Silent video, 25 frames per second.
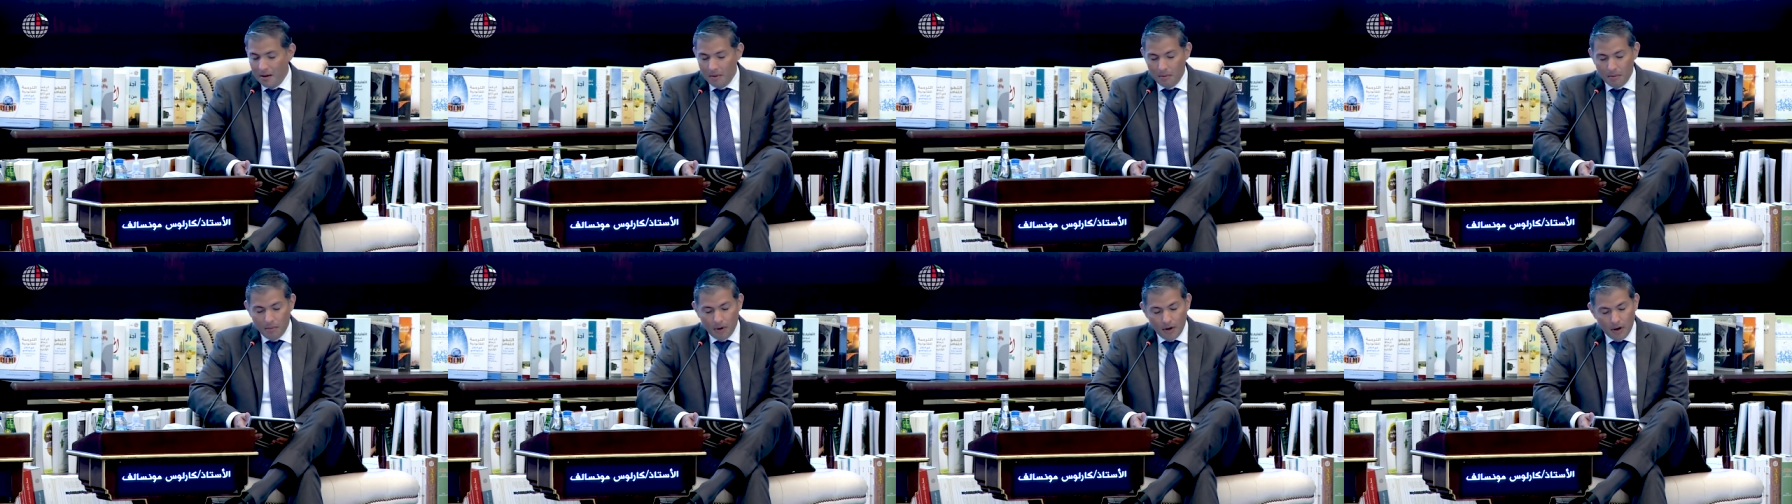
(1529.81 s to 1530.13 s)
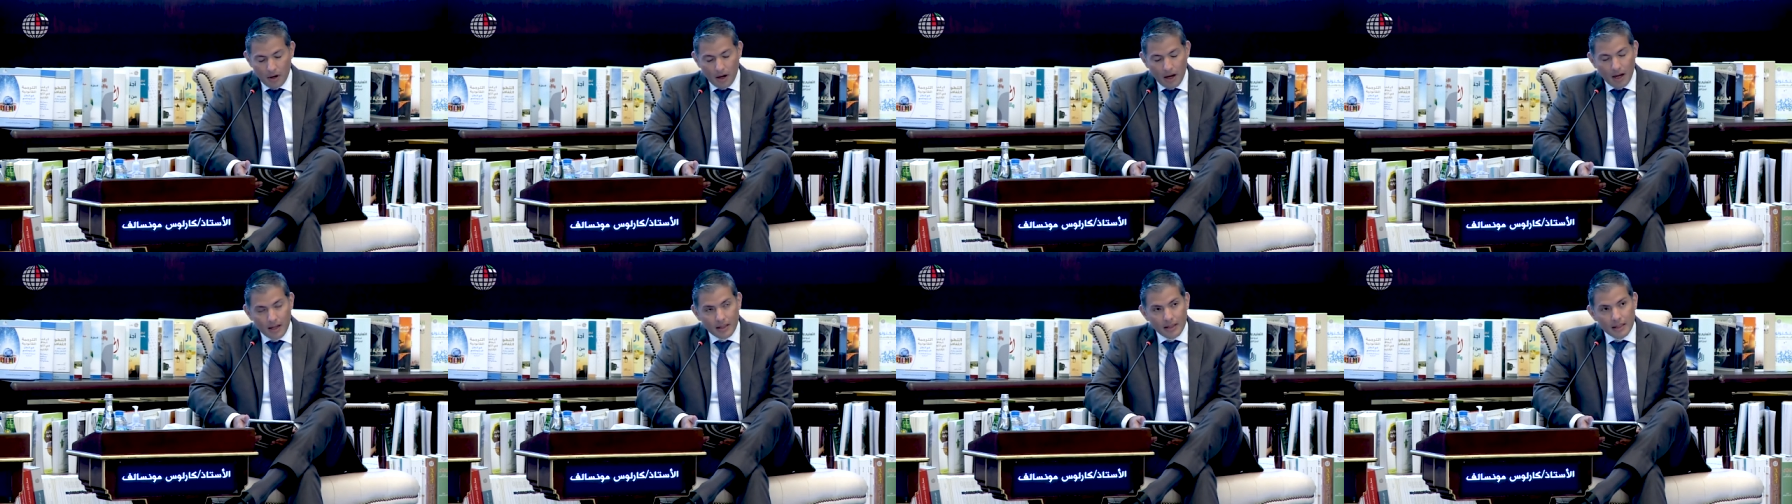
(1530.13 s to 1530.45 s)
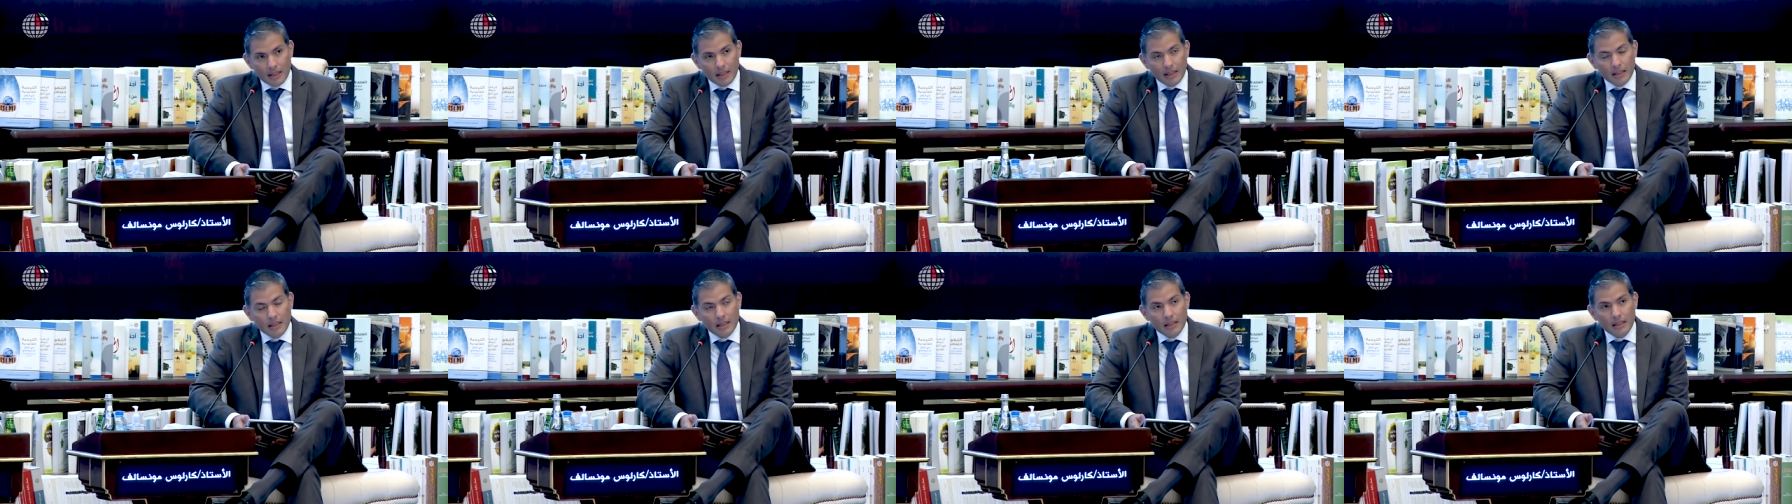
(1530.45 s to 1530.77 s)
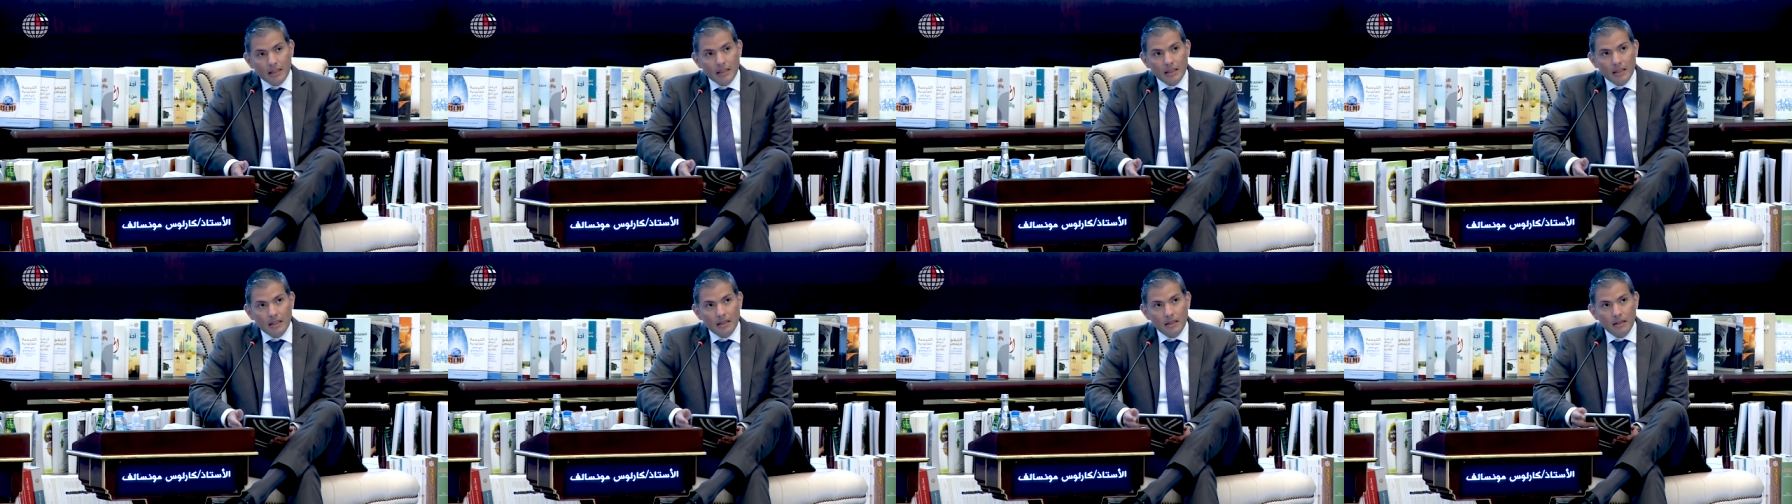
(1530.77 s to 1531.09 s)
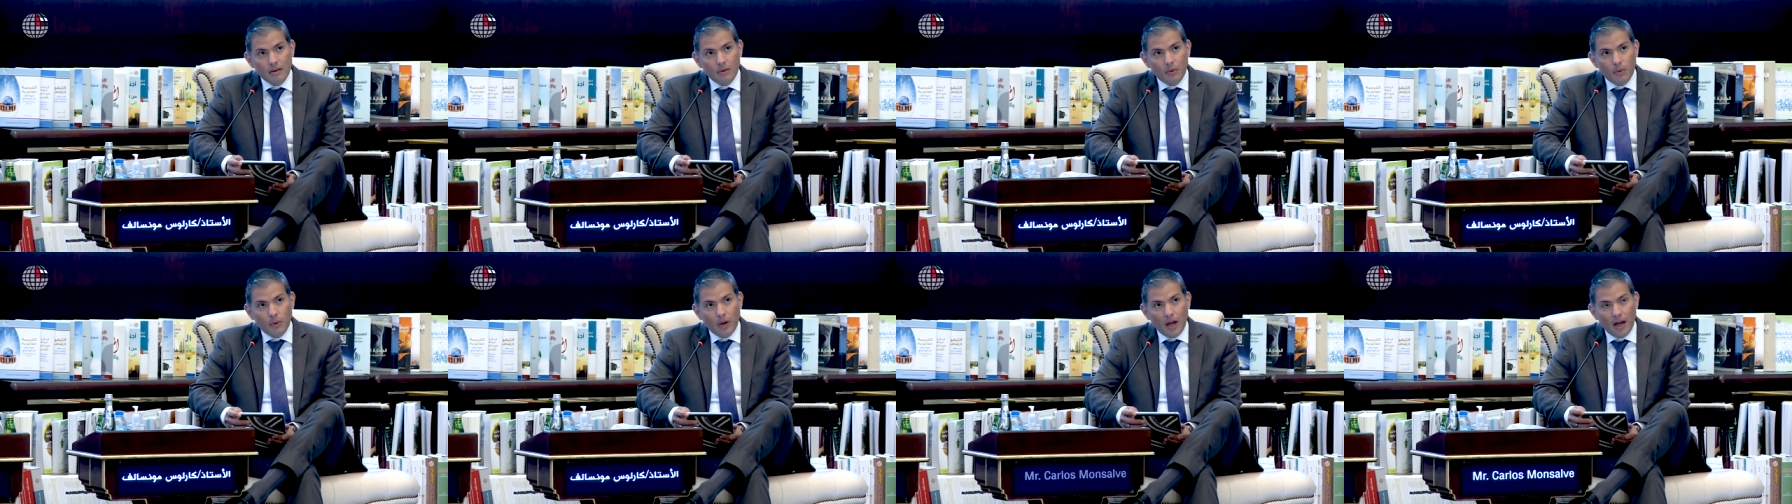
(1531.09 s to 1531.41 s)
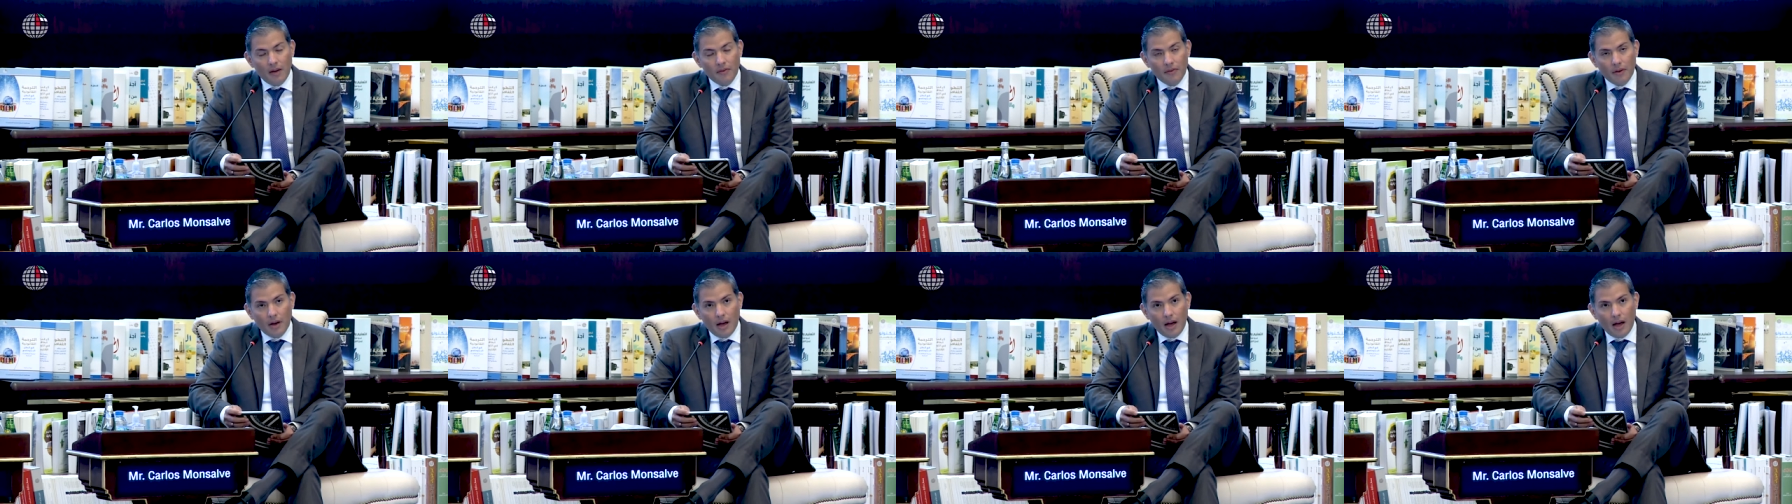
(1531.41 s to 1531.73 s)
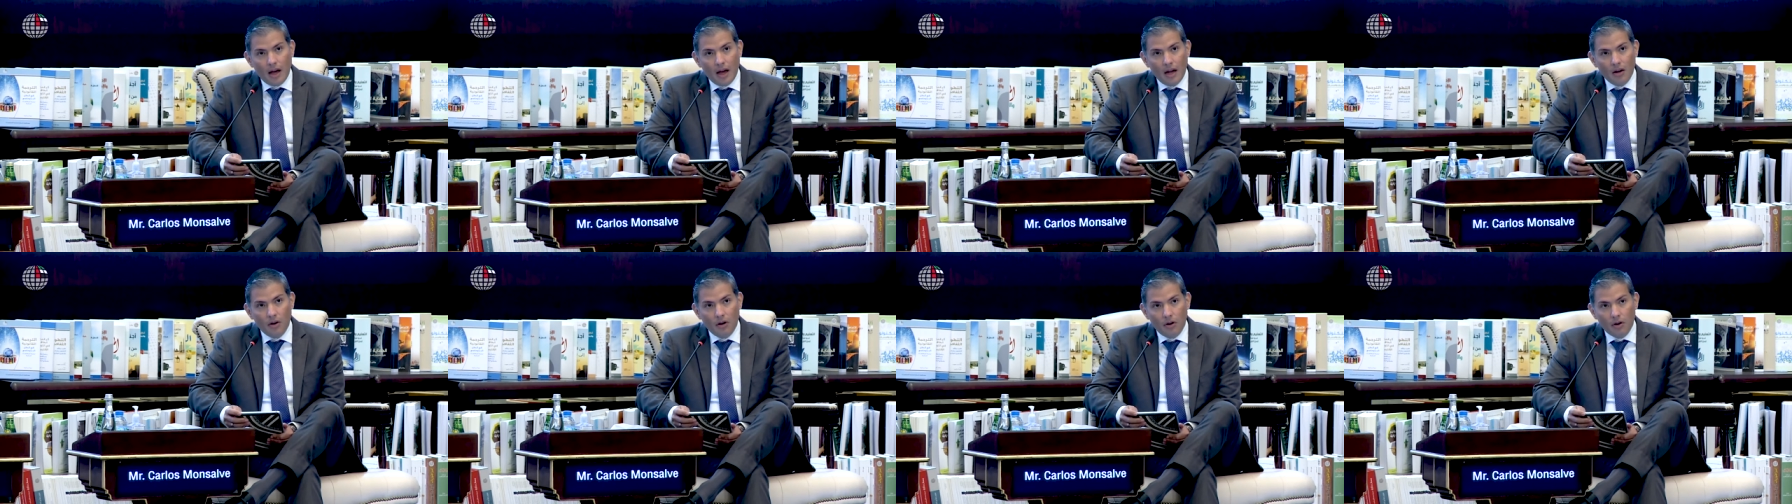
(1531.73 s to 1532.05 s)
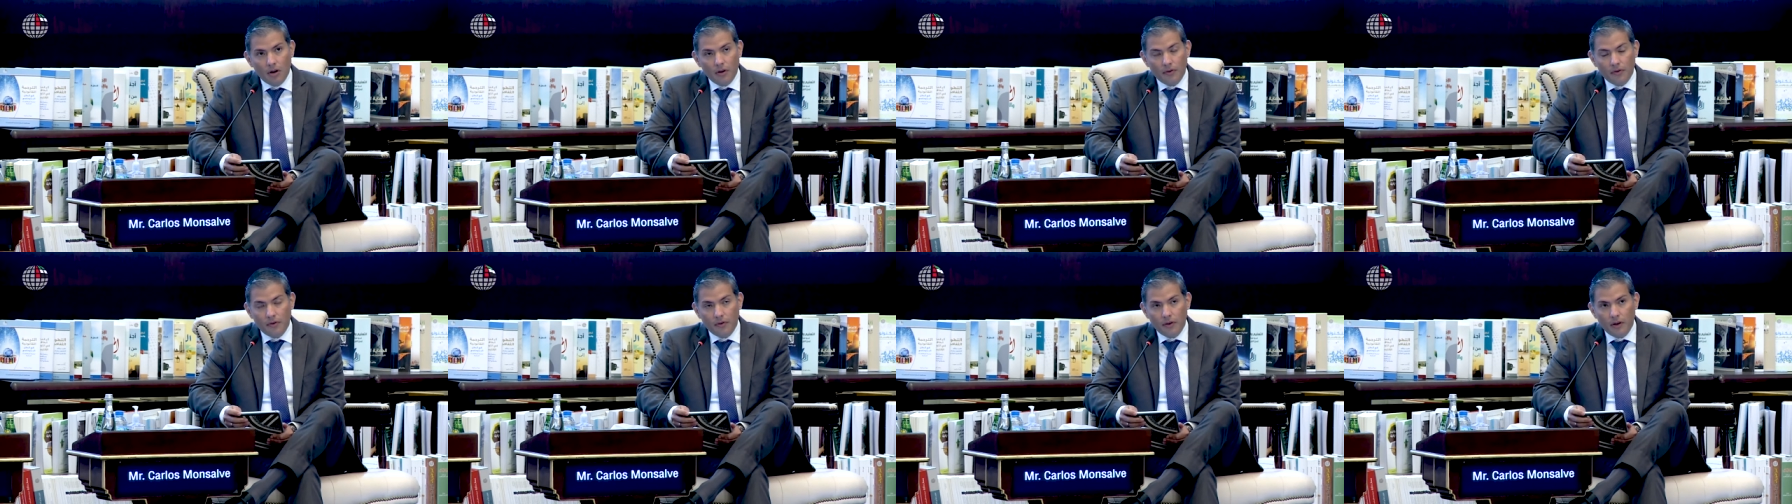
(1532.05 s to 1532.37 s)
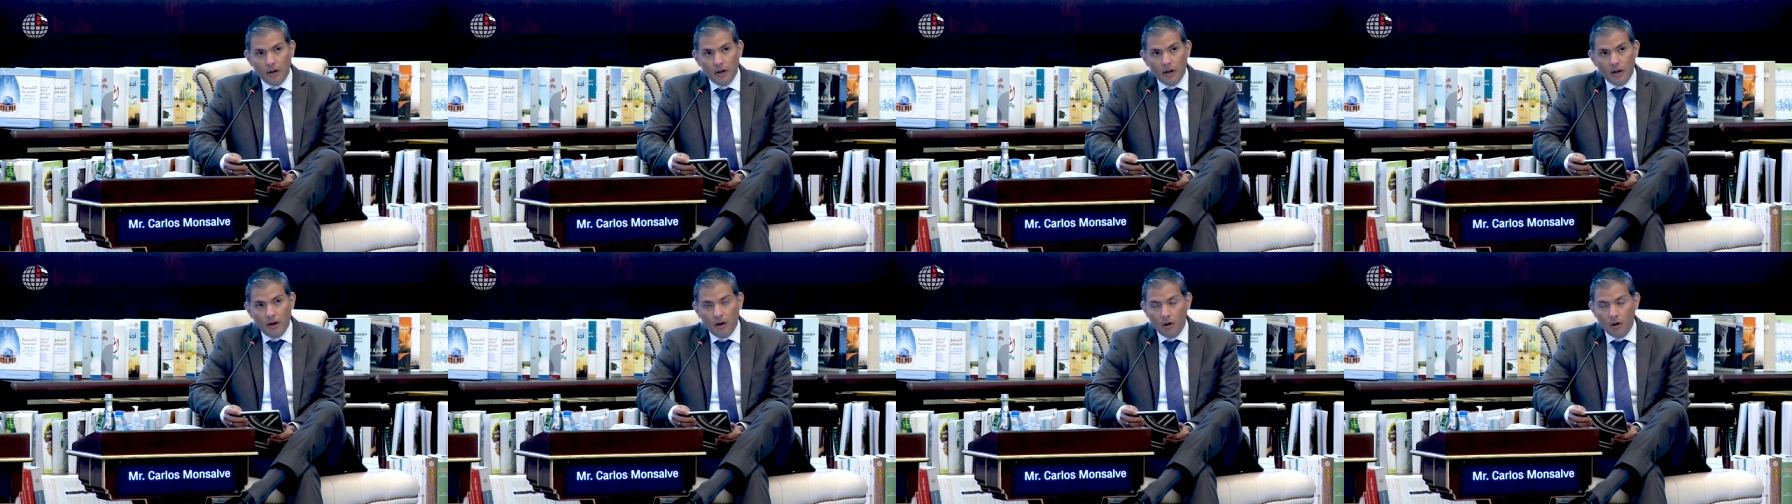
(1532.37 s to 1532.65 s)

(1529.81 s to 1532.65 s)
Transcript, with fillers: But I think we have a lot of uh,